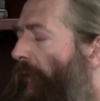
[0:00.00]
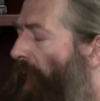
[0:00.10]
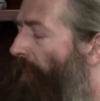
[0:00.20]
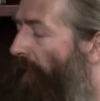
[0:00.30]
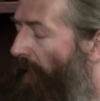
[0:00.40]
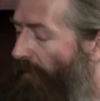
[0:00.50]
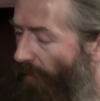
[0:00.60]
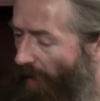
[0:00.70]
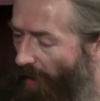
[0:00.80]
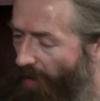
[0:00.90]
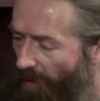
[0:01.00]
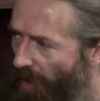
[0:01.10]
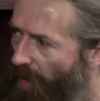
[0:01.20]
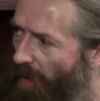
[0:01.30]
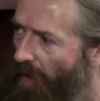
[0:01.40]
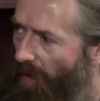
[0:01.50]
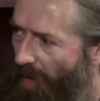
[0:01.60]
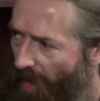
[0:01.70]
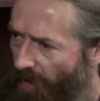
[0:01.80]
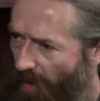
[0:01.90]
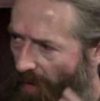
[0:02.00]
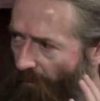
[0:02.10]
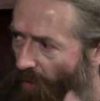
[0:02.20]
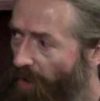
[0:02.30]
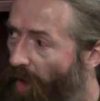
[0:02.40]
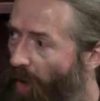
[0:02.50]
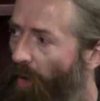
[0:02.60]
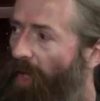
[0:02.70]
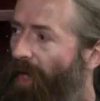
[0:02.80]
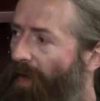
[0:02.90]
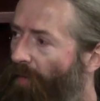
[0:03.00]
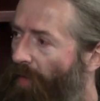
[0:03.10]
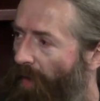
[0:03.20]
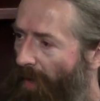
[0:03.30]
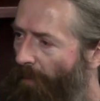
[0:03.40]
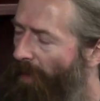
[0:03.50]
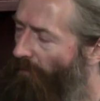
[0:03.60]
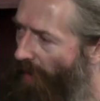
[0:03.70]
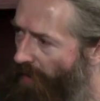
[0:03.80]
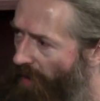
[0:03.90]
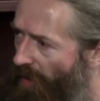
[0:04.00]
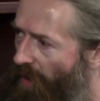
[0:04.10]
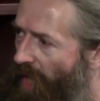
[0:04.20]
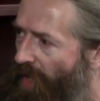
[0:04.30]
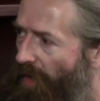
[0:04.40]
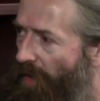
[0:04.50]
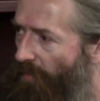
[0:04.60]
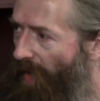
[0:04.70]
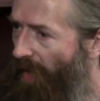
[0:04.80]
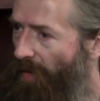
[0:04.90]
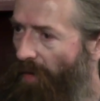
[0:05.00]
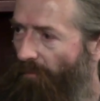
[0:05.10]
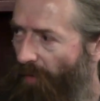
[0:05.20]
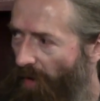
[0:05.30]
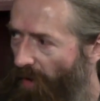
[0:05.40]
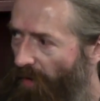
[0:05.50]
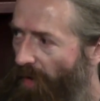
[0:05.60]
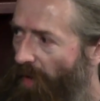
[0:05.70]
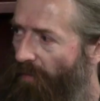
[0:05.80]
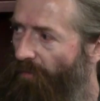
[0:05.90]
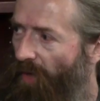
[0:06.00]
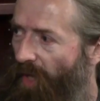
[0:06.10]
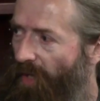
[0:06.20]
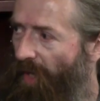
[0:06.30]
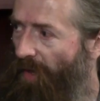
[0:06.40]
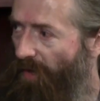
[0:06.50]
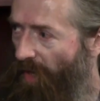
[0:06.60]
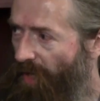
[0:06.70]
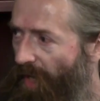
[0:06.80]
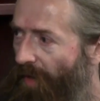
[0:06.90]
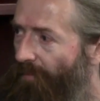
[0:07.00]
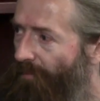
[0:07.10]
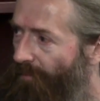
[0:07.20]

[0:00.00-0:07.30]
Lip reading: and I believe that certainly getting a foothold in the vascular aging space is a very good decision for AgeX starting out.